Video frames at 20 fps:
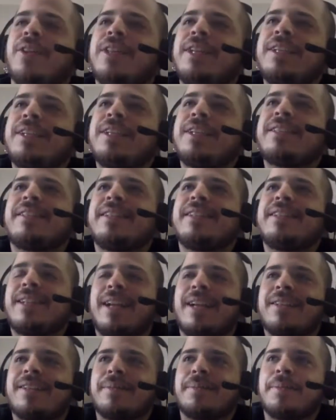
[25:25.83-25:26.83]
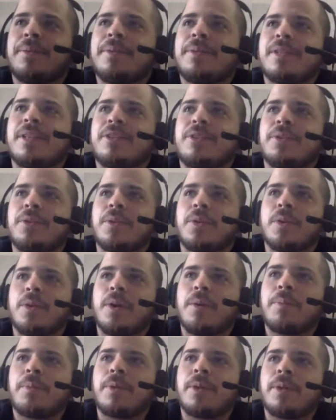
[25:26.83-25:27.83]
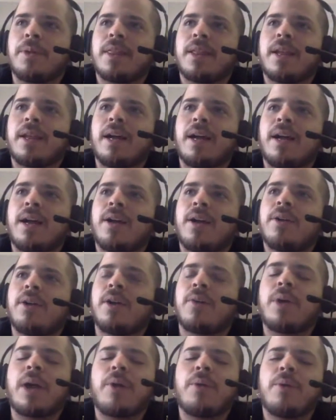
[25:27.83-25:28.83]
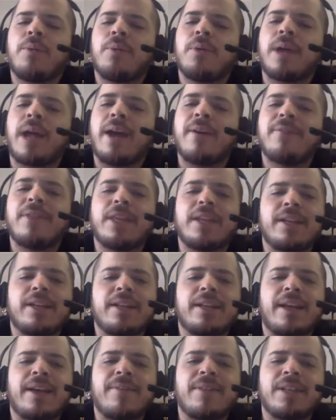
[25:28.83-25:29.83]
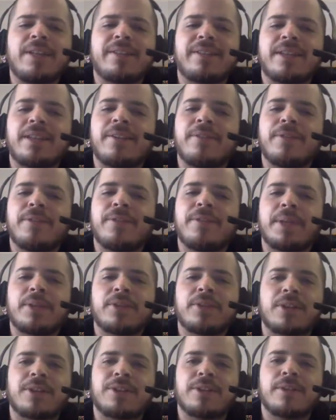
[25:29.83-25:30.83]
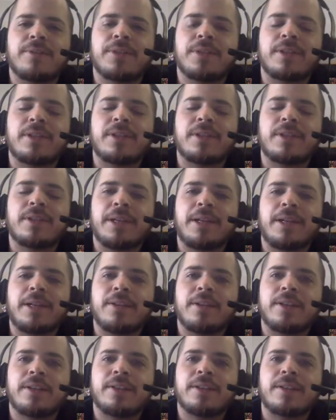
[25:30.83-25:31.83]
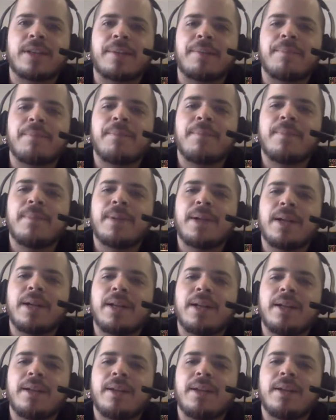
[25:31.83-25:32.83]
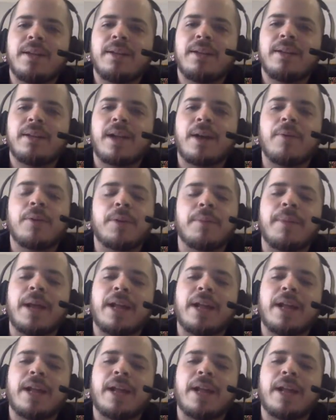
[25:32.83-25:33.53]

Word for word: all these Disney classic movies that you grew up with. Uh, have they have they said if the Pixar stuff is going to be on there? Because that might. Yeah, I